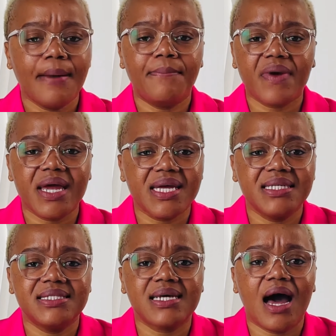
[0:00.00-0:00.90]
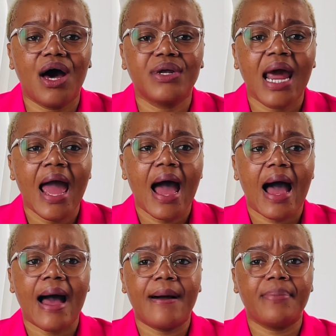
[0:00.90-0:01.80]
breaking down
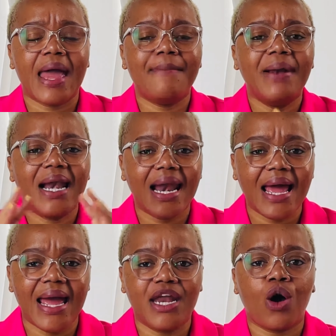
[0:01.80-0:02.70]
a plan